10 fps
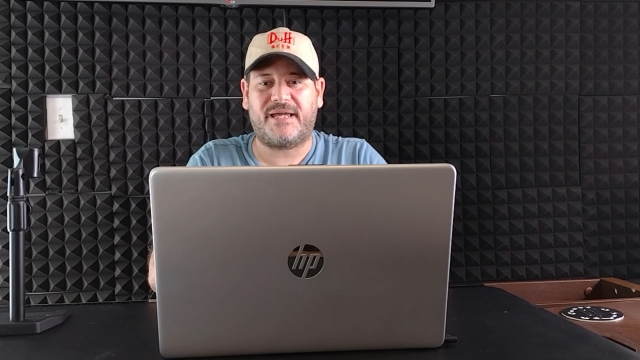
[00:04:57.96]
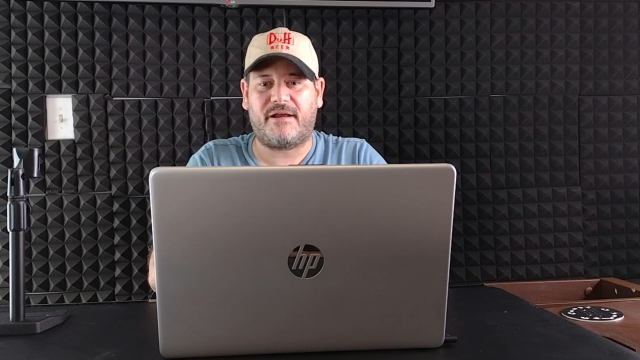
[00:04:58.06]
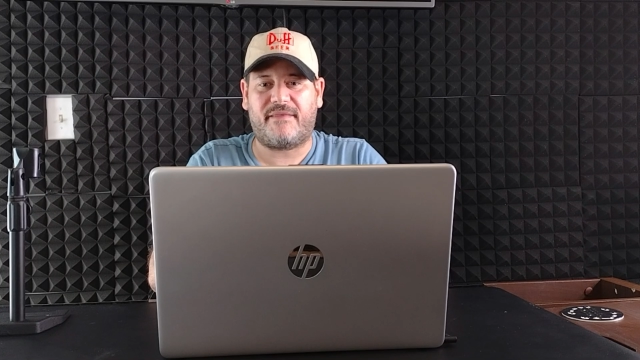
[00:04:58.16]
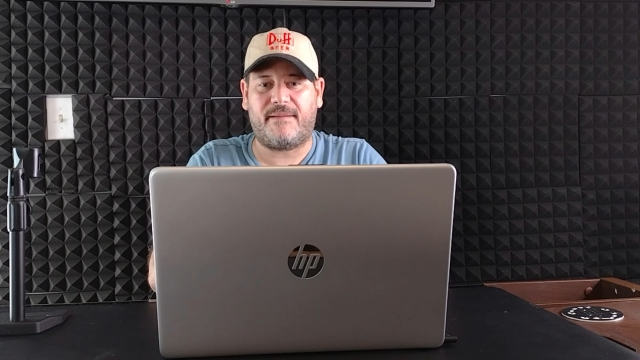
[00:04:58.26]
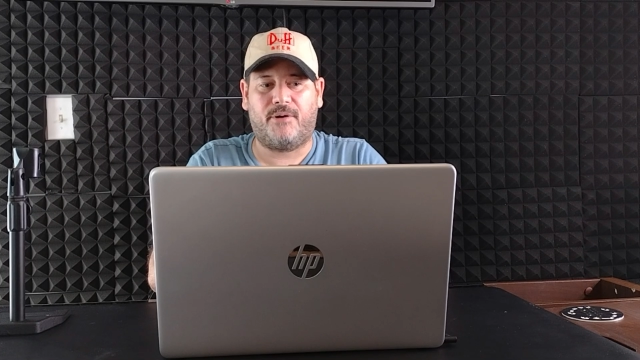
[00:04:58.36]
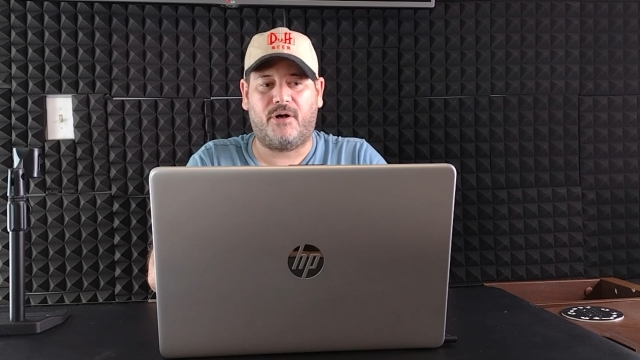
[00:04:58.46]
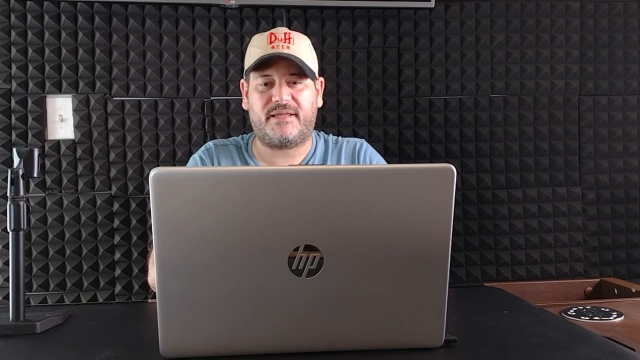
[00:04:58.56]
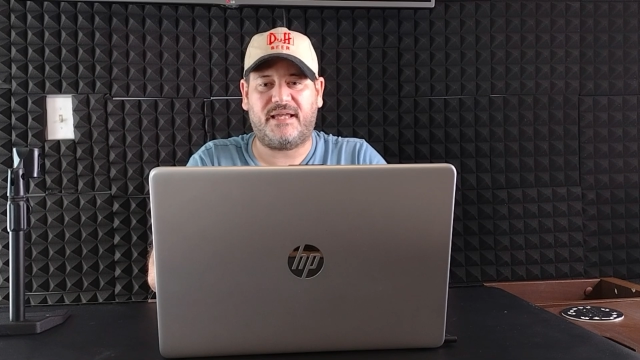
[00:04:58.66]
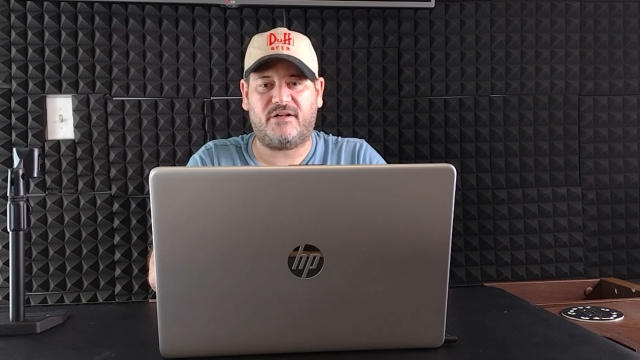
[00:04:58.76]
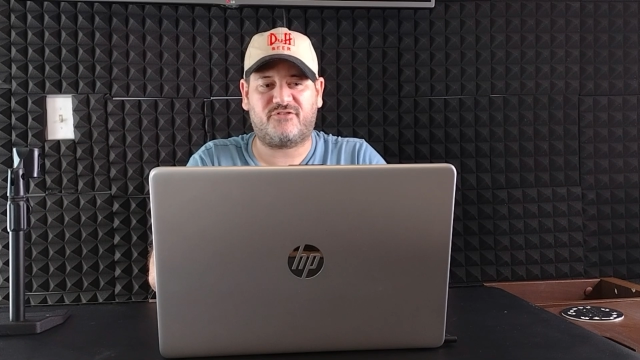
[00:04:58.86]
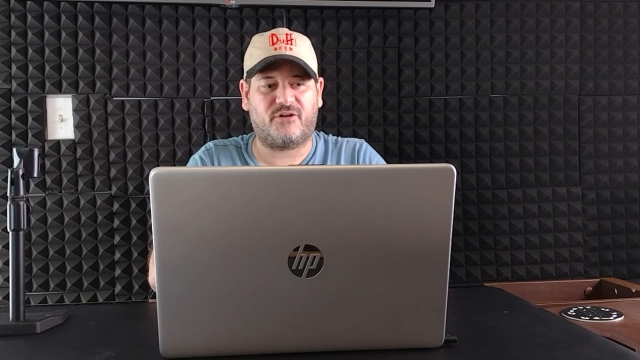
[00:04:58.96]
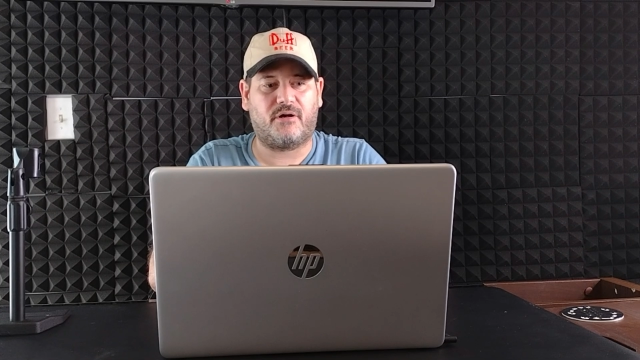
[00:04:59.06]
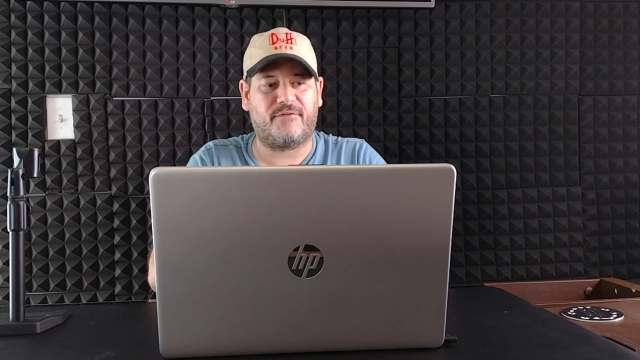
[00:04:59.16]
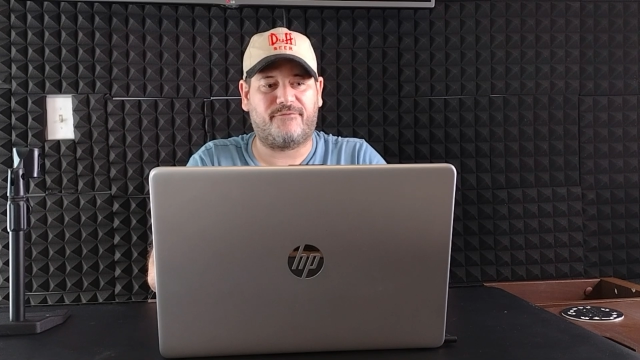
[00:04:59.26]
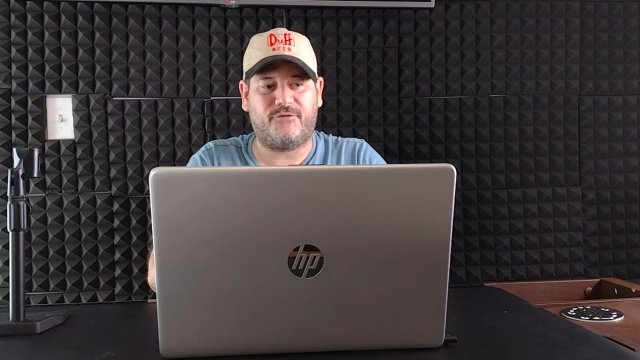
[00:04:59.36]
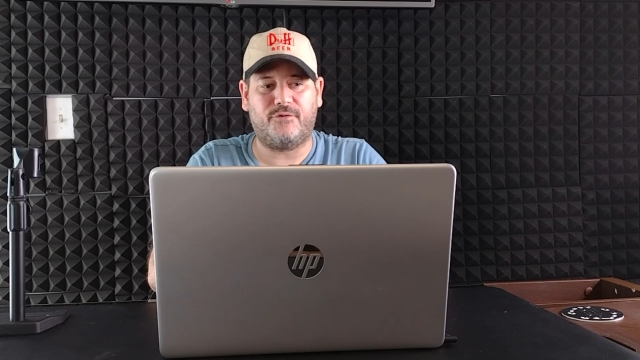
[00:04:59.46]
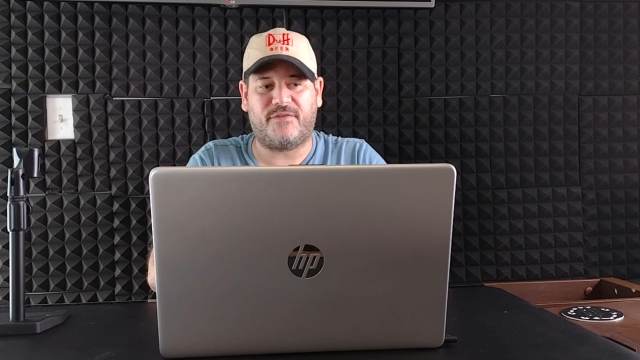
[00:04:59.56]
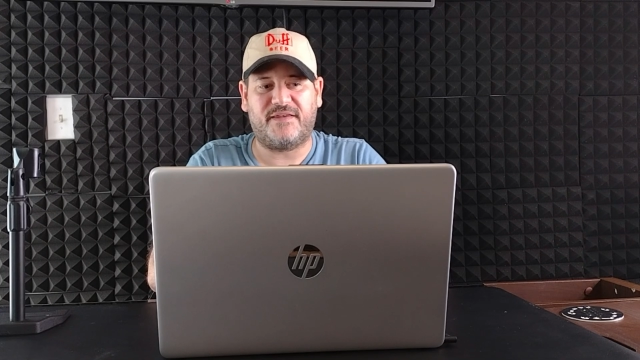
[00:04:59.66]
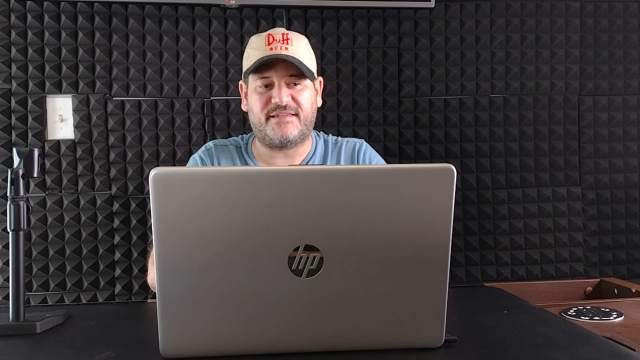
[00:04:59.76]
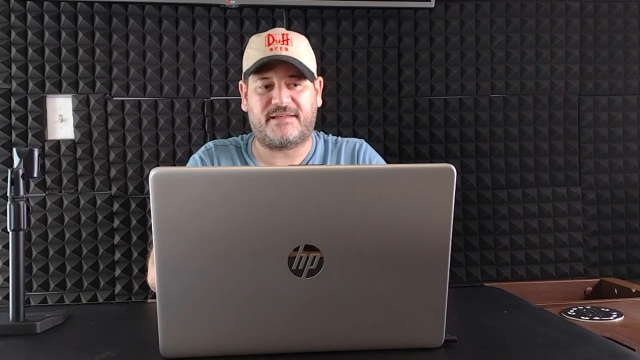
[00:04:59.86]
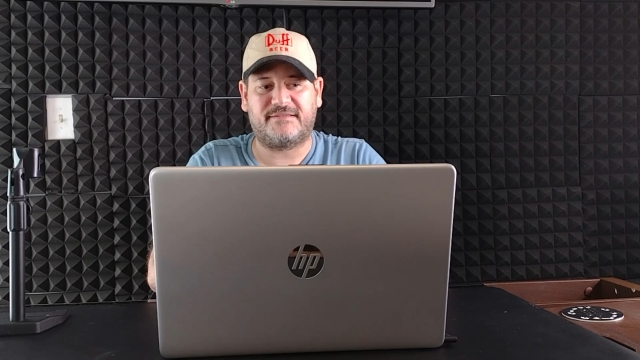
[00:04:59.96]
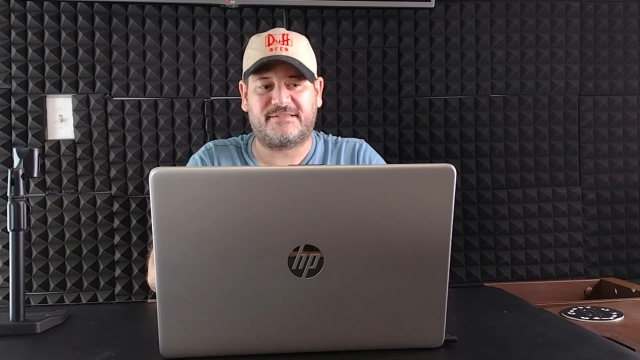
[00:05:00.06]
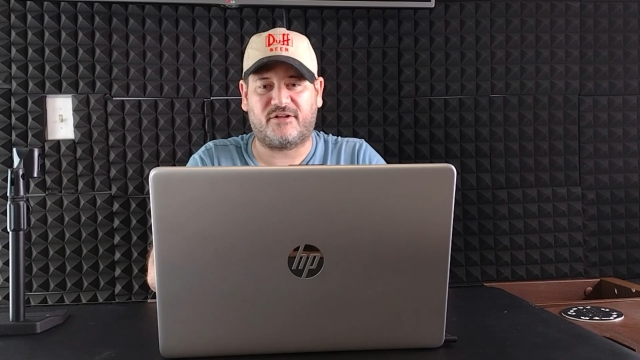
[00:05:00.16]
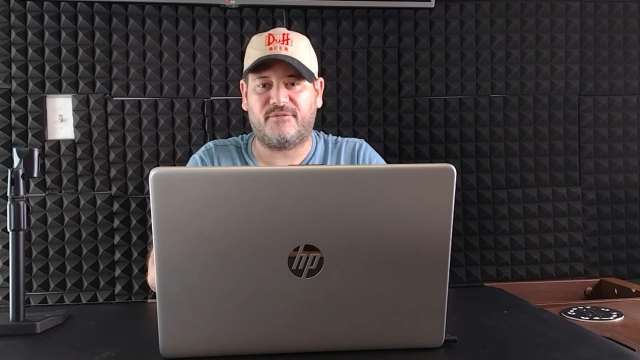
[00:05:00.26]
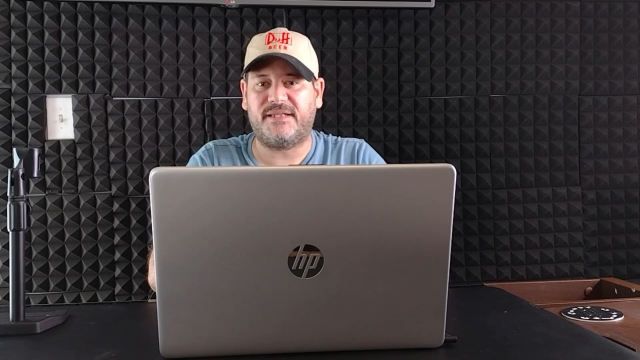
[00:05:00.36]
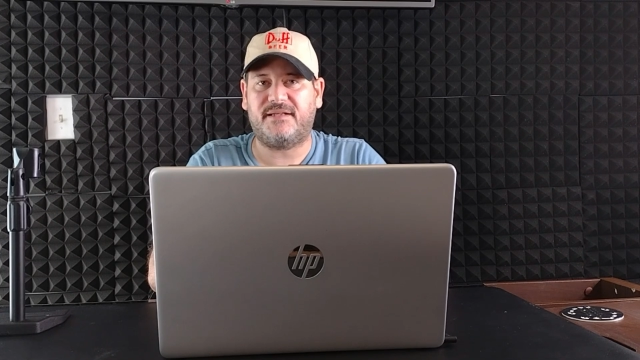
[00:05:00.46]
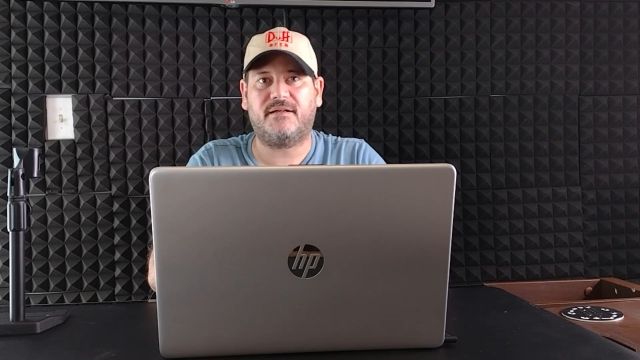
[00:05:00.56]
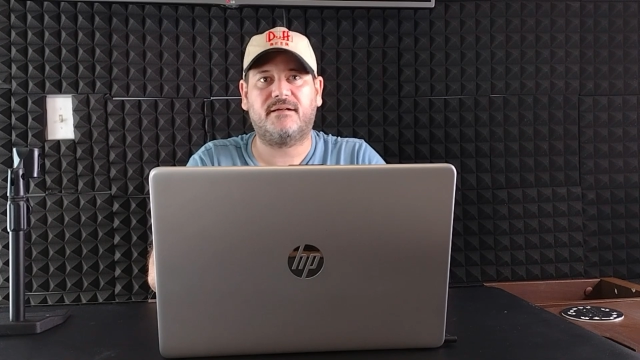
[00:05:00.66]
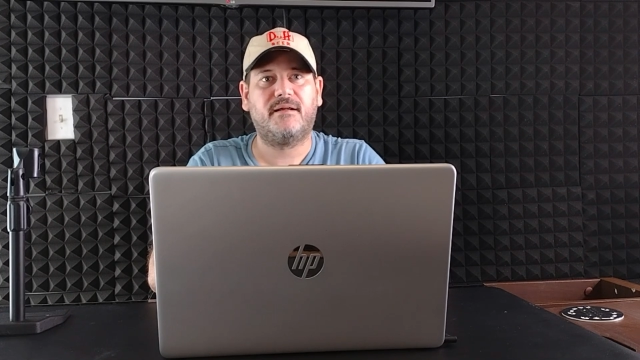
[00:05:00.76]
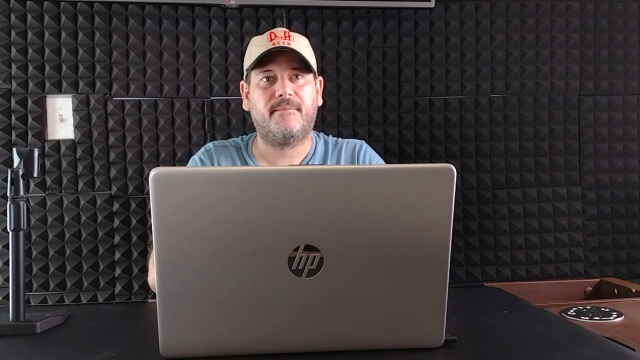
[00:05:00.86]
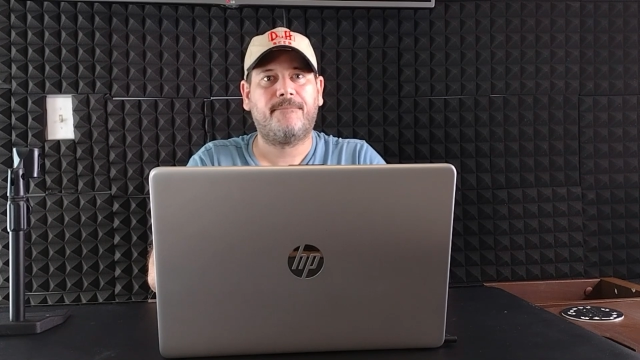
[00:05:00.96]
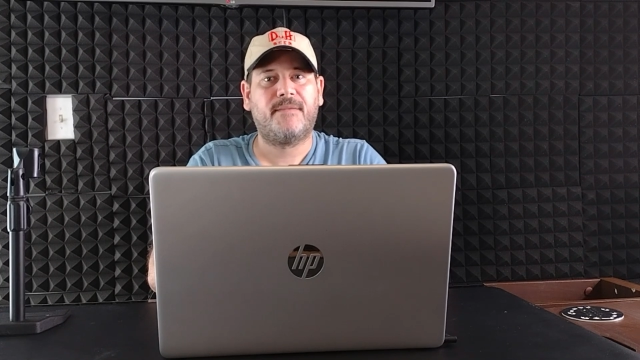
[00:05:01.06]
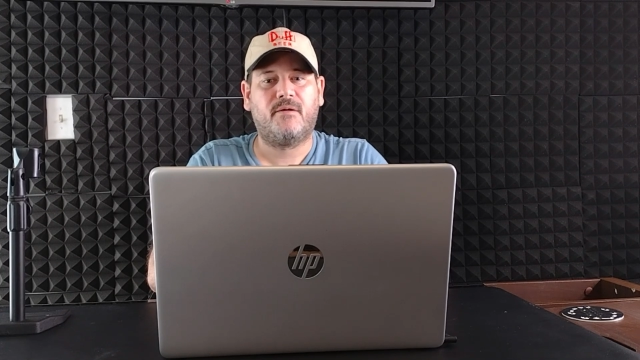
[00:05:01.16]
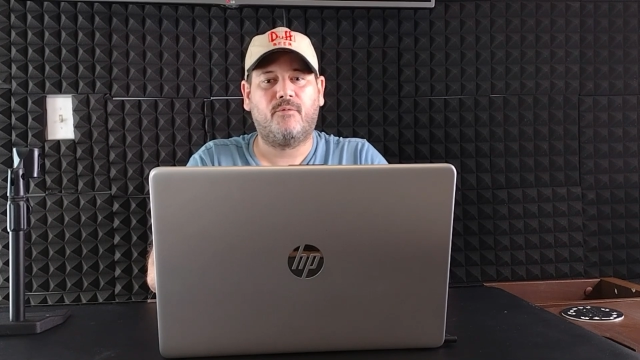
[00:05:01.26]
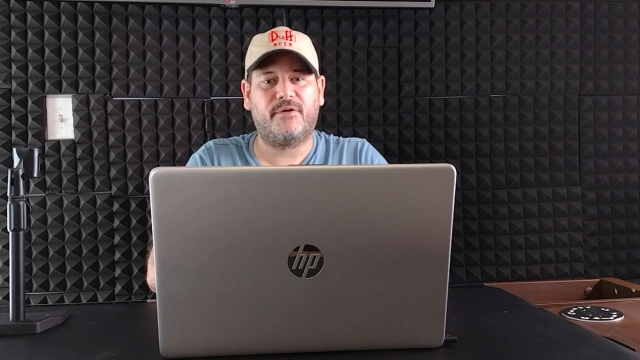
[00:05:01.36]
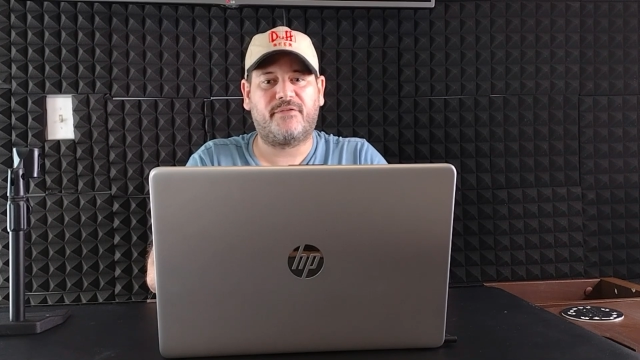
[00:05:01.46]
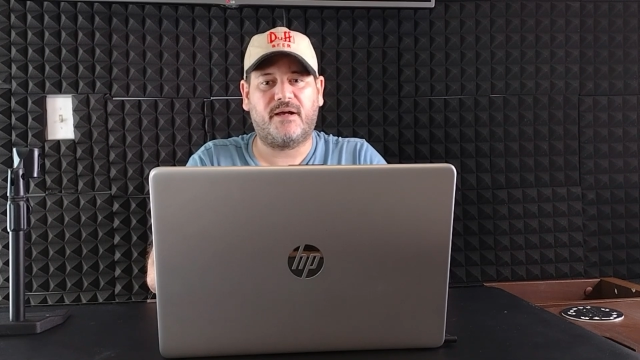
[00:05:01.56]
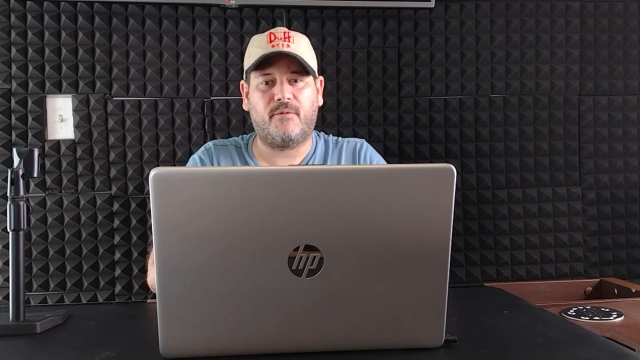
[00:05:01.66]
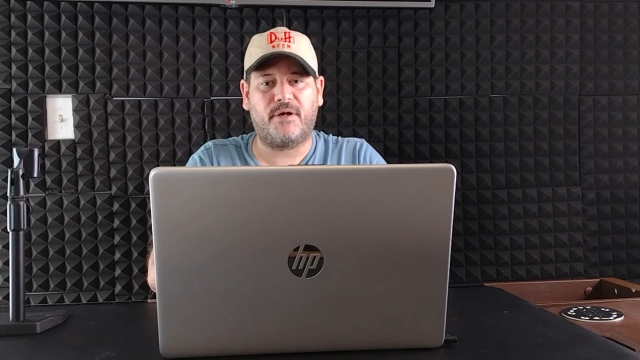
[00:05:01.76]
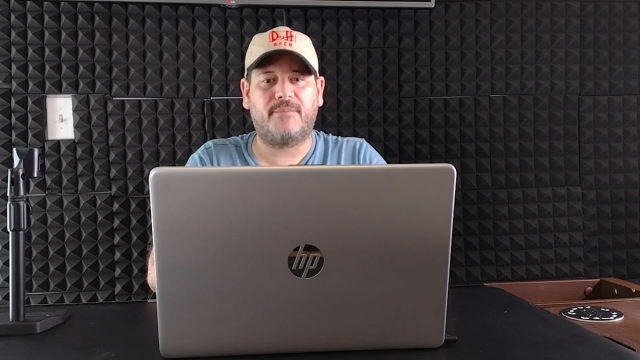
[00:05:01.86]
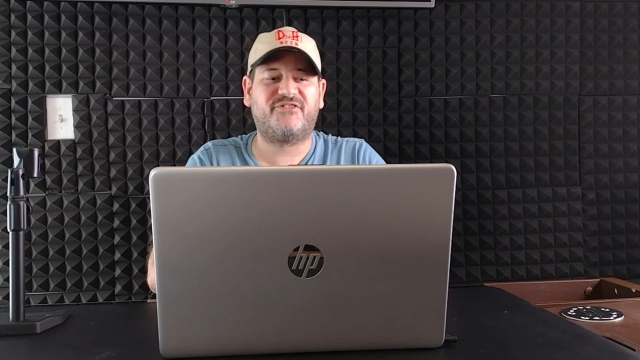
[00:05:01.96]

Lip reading: coming out of that ball carriage, there are a few things that concern me here with what